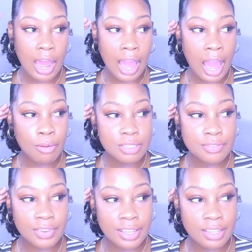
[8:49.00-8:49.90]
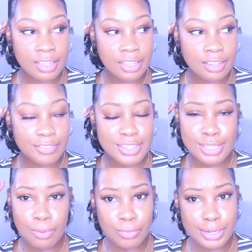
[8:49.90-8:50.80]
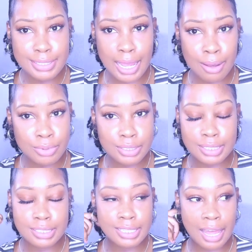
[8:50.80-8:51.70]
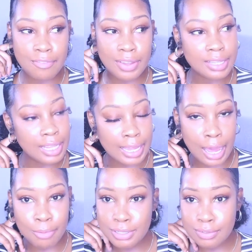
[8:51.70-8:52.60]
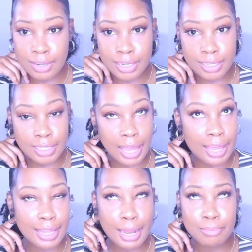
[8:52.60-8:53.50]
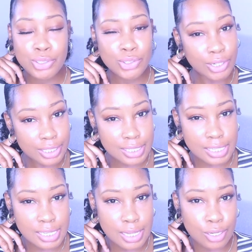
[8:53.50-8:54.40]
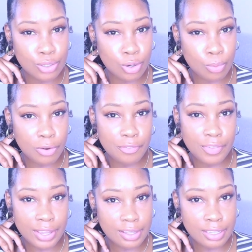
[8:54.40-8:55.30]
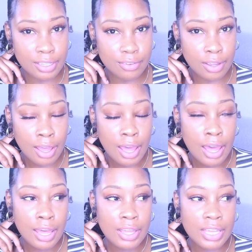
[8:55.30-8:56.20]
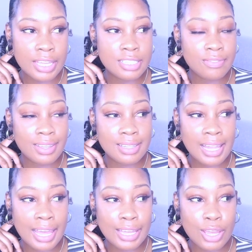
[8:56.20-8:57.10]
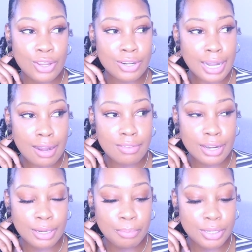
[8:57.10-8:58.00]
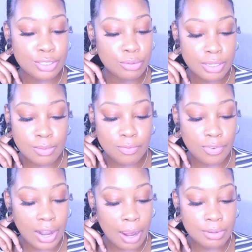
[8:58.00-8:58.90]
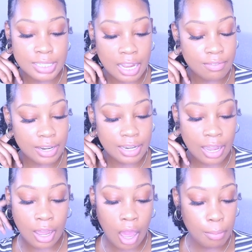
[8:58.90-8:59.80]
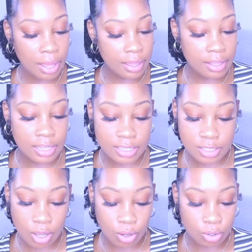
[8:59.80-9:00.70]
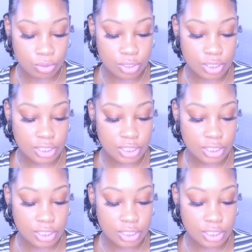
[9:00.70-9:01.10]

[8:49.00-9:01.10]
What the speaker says: I was feeling, for some reason I was just feeling like I wasn't ready, like, and I'm sure this is a normal feeling, is feeling like you're not ready. But 2 weeks before, I was not ready. I called my Nclex coach.